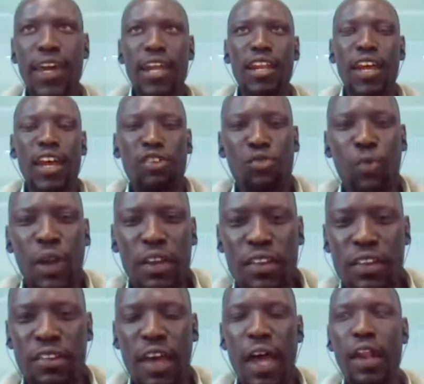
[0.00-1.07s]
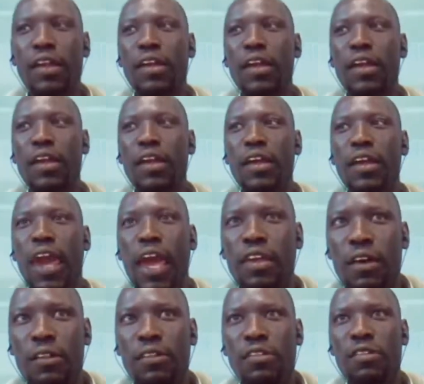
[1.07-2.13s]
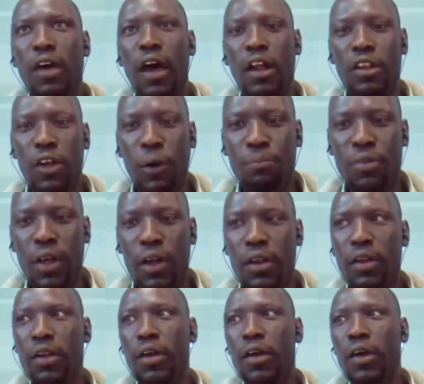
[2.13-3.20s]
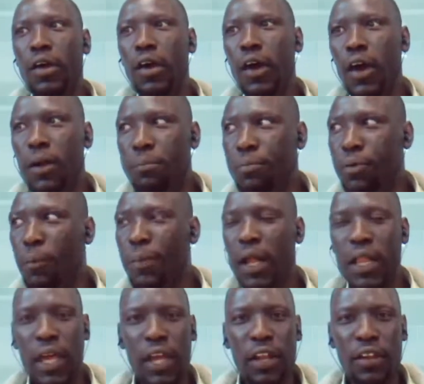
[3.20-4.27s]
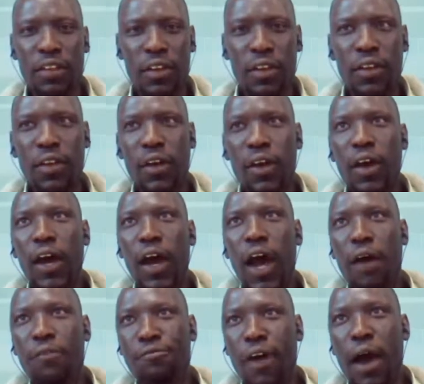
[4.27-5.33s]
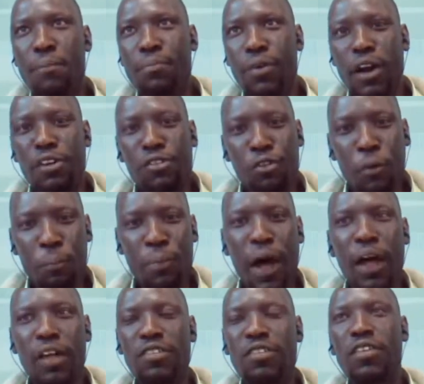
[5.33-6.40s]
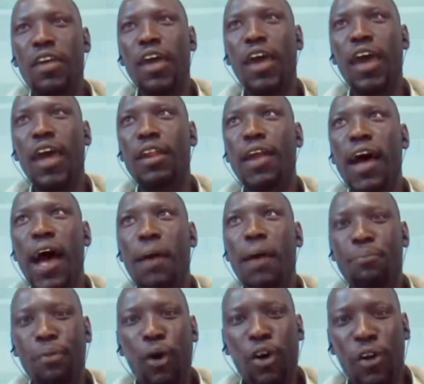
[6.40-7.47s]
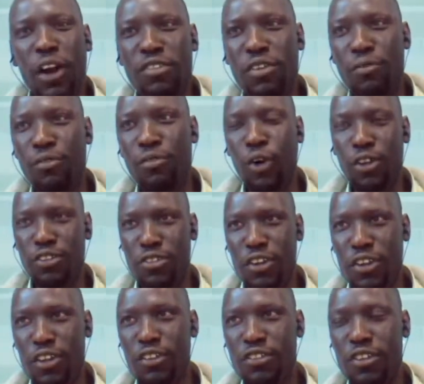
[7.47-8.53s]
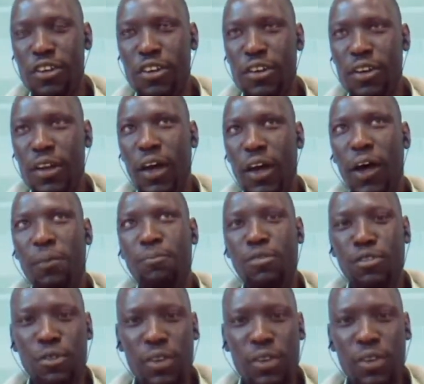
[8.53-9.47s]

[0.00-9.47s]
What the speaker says: in 2010, Kenyans adopted and promulgated a vibrant, robust, and a progressive constitution. To